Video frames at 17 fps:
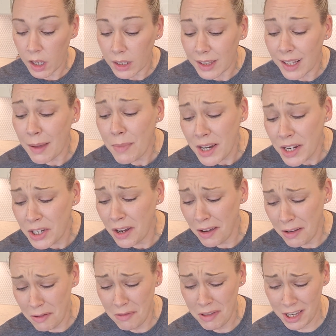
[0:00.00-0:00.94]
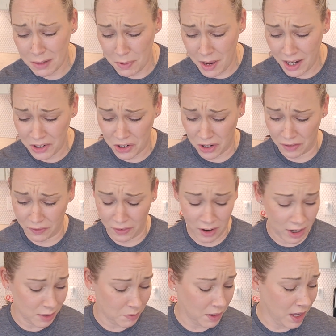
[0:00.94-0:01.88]
Let me show you this picture
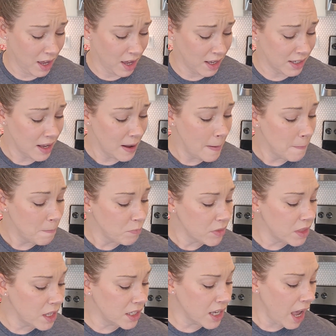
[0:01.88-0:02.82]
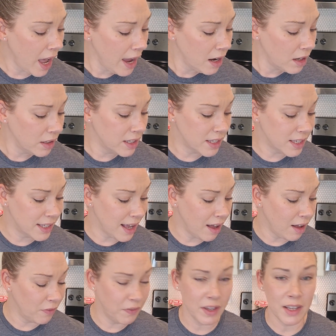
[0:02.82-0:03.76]
first because the title
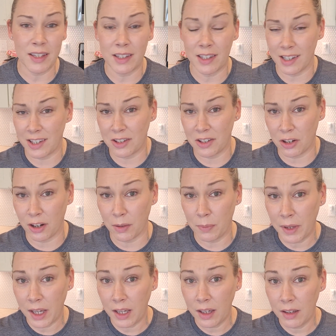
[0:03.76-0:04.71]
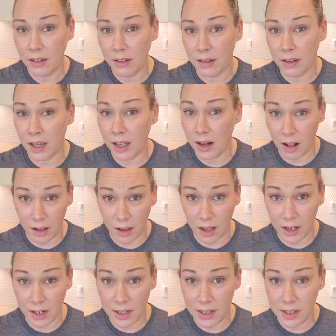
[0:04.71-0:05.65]
itself is disturbing, in all
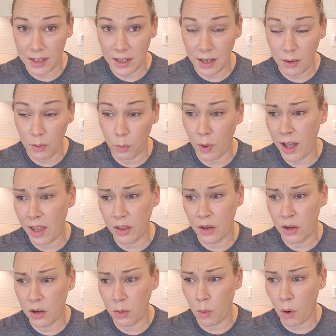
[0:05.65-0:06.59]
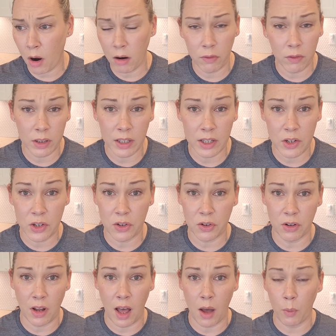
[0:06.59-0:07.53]
honesty, whether you are religious
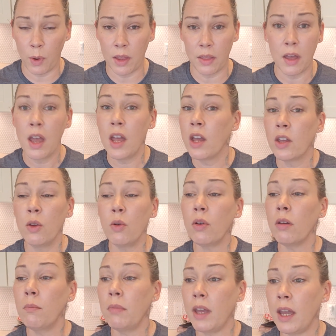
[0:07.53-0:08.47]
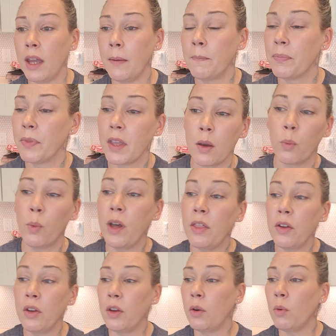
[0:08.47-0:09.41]
or not. Whether you can be,
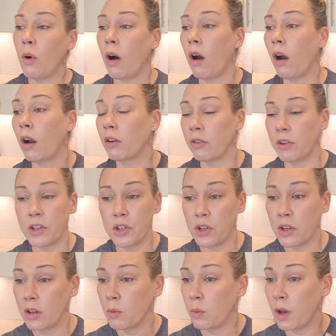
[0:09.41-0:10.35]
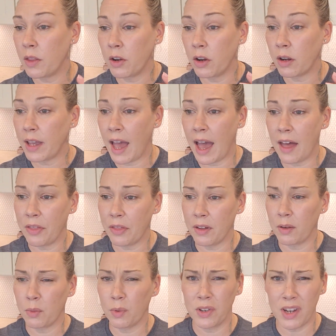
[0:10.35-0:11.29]
whether you are Christian, whether you're
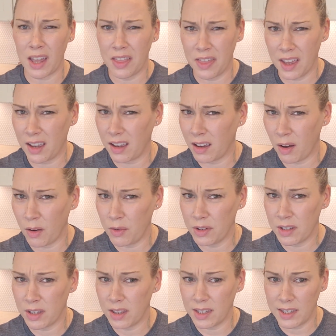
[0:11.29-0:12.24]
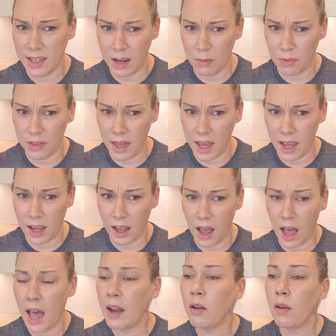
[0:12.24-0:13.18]
Catholic, which I think goes to the same
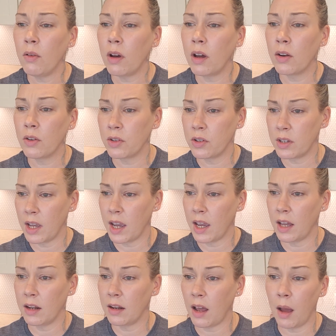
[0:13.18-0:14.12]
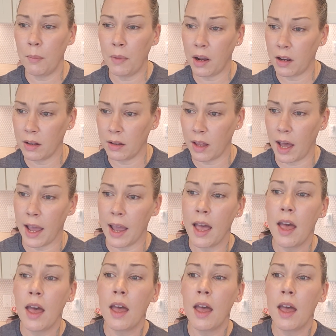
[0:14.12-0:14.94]
thing. I don't understand. I'm not gonna lie.